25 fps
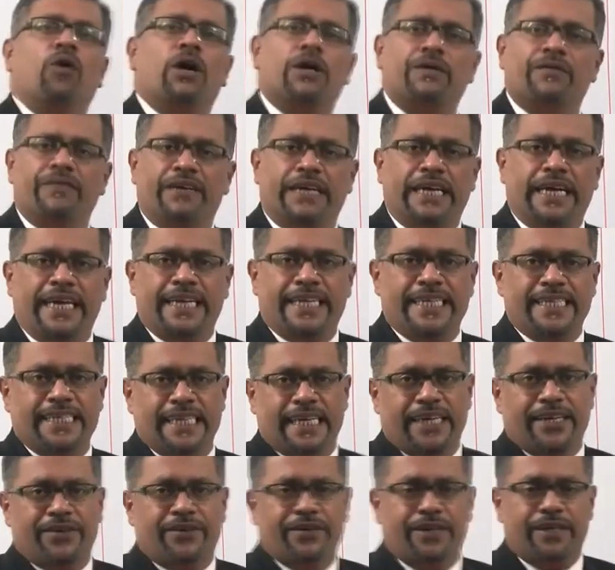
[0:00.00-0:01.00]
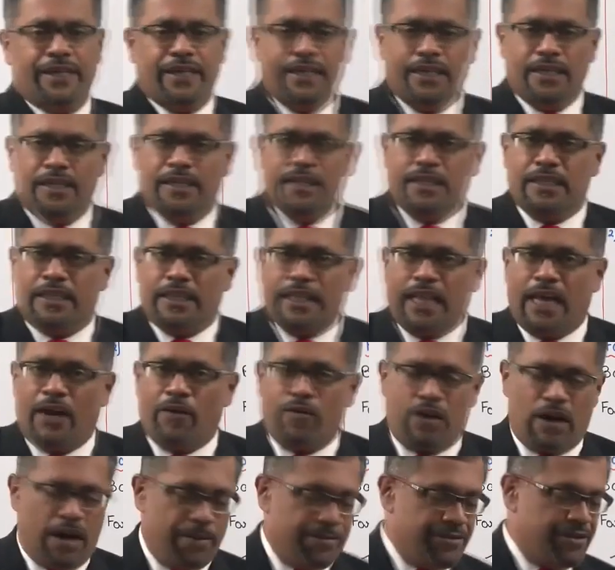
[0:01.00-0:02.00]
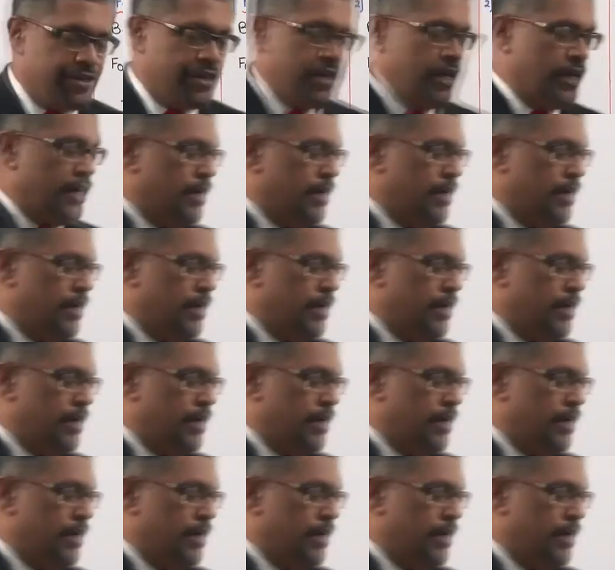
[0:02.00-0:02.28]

What we get is 100. Now comes